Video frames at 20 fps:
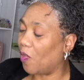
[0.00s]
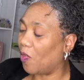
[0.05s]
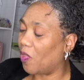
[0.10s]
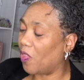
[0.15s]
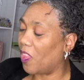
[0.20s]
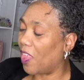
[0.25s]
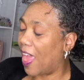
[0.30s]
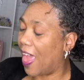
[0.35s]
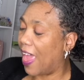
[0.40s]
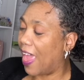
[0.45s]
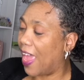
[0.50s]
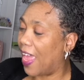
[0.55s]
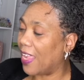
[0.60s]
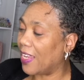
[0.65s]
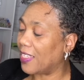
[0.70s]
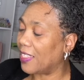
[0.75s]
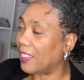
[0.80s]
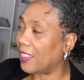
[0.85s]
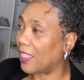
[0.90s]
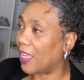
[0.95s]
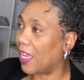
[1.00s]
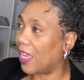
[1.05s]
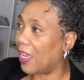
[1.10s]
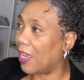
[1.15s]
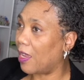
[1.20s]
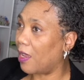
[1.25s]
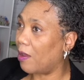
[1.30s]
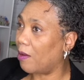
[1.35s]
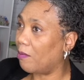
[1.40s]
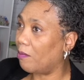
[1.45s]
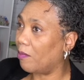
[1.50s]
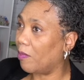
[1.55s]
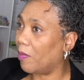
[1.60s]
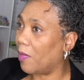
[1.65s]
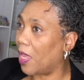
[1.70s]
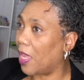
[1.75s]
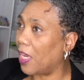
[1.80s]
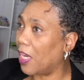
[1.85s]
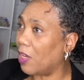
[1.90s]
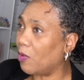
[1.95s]
that.
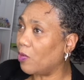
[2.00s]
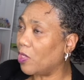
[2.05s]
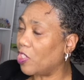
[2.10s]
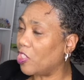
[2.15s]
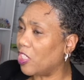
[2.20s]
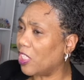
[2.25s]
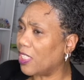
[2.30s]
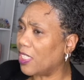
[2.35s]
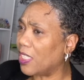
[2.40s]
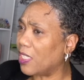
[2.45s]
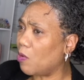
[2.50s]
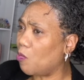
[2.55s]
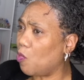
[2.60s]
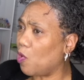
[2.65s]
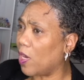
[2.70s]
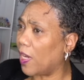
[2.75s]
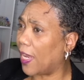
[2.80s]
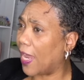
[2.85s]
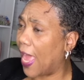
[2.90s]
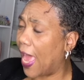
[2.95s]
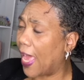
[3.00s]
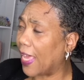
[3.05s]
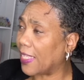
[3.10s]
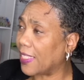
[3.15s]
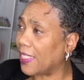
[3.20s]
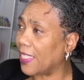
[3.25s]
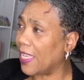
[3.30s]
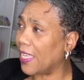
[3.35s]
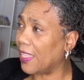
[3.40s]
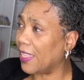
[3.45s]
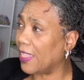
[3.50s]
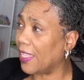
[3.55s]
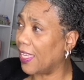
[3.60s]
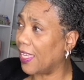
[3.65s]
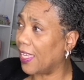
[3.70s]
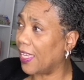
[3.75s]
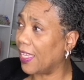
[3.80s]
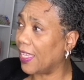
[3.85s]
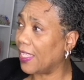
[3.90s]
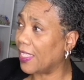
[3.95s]
And it was just some relaxing
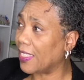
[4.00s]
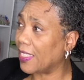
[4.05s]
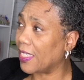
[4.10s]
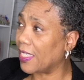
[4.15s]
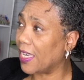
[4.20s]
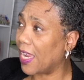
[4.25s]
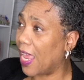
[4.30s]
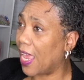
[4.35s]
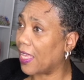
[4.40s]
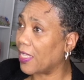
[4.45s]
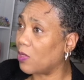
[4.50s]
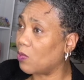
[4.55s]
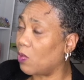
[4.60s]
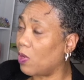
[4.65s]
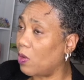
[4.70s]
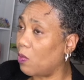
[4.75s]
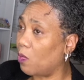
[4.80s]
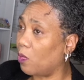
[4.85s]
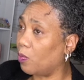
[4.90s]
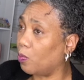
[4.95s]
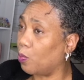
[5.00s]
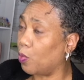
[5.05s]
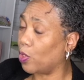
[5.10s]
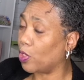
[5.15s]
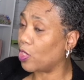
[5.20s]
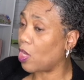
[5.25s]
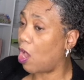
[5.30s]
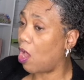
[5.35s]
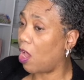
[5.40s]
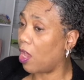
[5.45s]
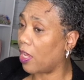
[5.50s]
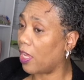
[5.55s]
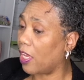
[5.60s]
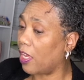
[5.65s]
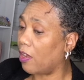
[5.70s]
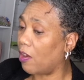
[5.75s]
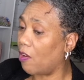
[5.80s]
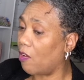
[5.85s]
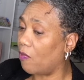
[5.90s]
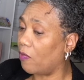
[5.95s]
things. And as we were
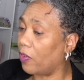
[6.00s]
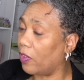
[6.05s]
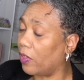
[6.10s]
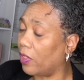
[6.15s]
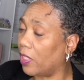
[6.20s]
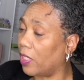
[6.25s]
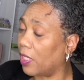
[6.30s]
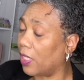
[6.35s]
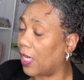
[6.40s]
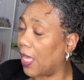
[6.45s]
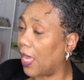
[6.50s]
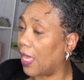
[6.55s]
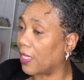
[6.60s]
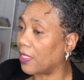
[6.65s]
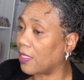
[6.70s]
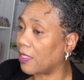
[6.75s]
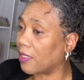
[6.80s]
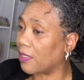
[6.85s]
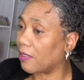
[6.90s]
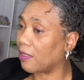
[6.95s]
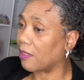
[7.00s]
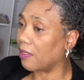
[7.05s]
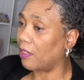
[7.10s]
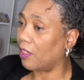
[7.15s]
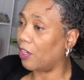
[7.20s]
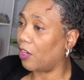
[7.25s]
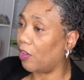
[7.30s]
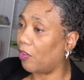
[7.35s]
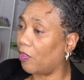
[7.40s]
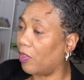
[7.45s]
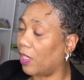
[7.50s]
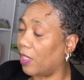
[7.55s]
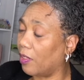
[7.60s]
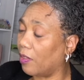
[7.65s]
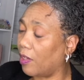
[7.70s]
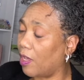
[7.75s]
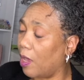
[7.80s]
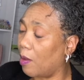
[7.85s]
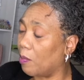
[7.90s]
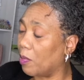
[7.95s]
talking over the last, the
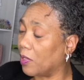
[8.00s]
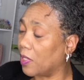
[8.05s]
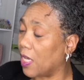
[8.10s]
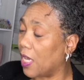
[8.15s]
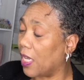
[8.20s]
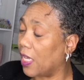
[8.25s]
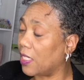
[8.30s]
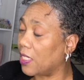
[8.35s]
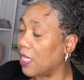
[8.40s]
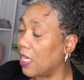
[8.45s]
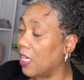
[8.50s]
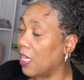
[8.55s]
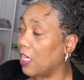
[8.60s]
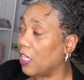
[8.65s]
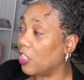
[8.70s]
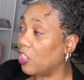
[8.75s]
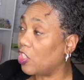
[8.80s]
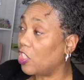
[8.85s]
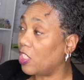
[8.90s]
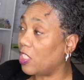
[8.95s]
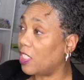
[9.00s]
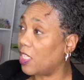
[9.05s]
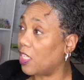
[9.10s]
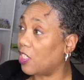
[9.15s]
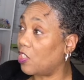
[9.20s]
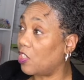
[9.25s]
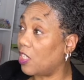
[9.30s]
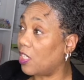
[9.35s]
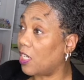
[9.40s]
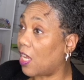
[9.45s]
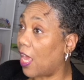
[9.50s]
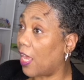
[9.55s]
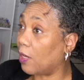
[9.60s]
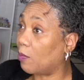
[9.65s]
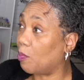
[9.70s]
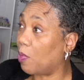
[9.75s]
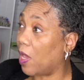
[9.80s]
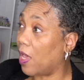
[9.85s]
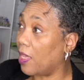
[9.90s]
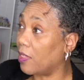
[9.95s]
couple days, she said she
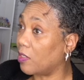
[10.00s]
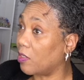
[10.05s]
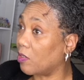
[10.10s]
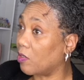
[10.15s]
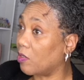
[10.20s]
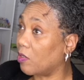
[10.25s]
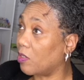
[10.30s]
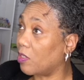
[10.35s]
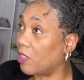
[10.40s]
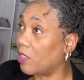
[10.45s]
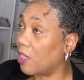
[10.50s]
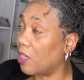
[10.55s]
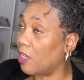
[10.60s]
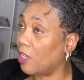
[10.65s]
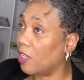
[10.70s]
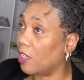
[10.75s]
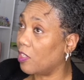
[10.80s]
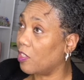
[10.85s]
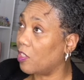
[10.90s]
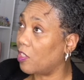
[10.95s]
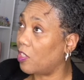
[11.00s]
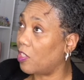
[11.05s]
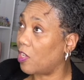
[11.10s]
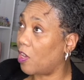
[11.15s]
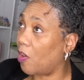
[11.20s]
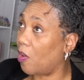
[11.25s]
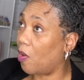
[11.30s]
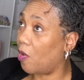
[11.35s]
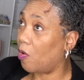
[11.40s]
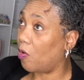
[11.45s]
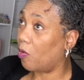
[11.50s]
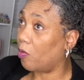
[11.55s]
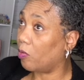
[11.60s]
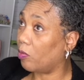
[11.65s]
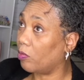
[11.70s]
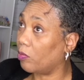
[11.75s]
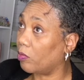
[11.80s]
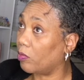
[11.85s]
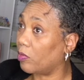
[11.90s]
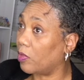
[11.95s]
liked puzzles. So
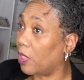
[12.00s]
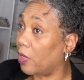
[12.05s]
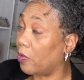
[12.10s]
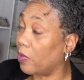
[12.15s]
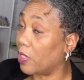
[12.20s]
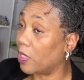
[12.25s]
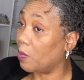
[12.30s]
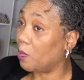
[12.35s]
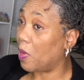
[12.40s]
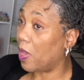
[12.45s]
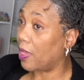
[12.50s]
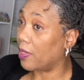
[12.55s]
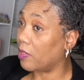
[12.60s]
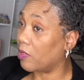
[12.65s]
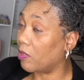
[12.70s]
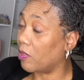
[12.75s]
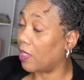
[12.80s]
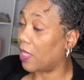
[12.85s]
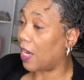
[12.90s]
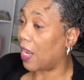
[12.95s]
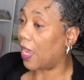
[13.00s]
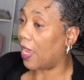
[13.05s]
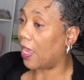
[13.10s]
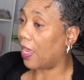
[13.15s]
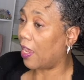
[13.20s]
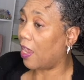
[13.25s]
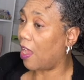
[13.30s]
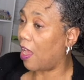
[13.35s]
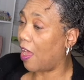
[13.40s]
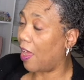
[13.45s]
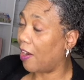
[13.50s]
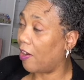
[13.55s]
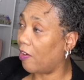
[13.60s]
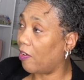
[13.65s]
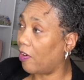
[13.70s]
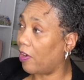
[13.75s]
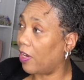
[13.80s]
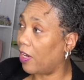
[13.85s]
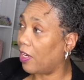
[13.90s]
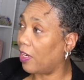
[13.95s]
there was a puzzle that I had got
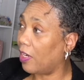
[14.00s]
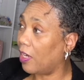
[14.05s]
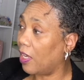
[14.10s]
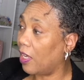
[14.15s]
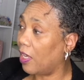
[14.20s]
her, and